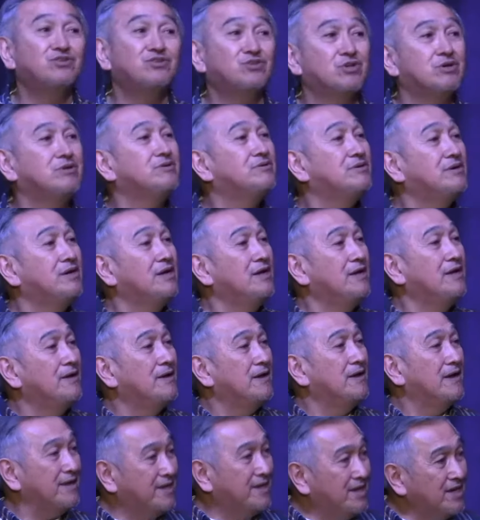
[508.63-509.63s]
So
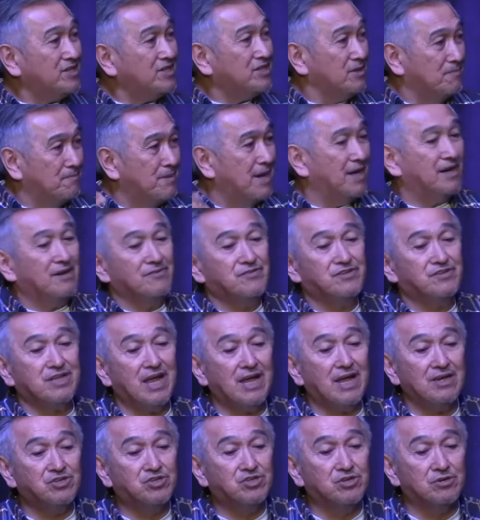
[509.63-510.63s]
he's a man of
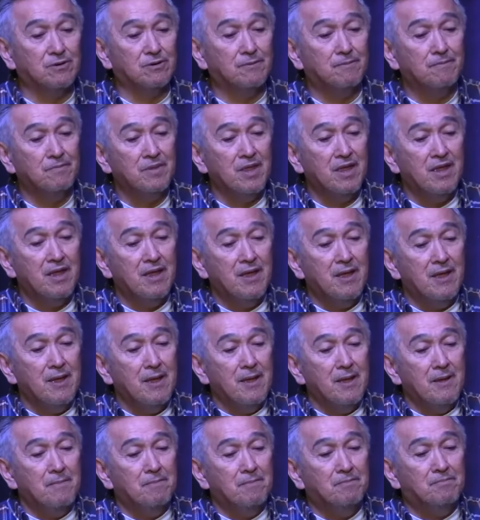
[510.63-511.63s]
stature.
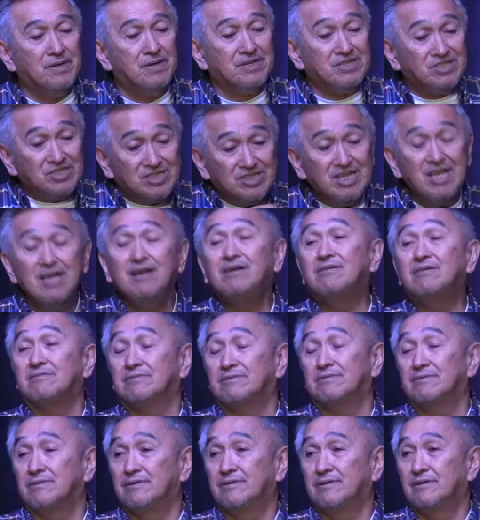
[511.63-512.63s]
But still,
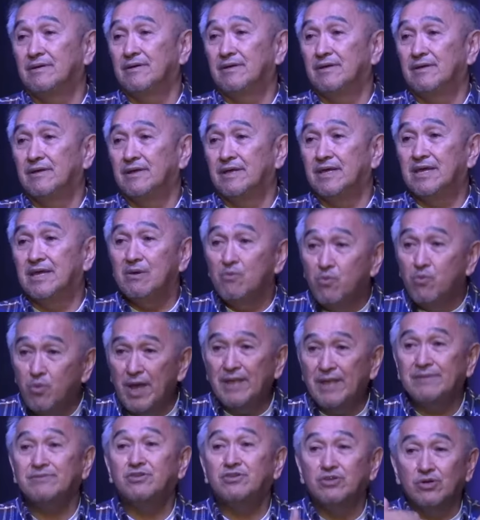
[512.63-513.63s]
he
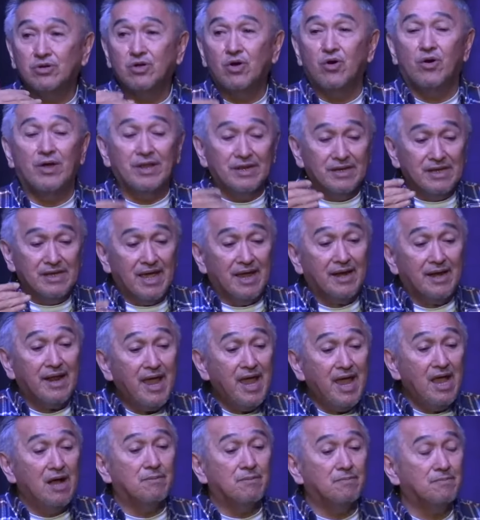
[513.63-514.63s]
went to go and get
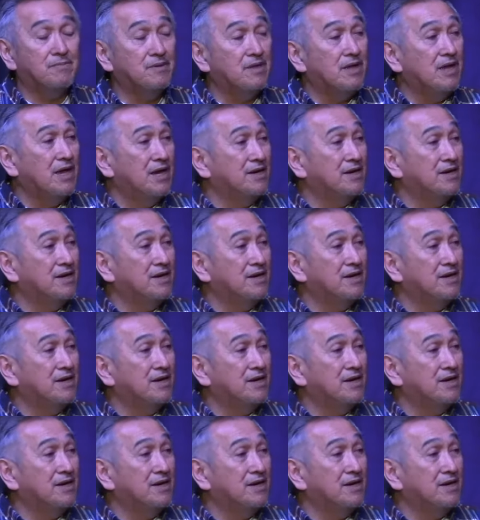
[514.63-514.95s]
help.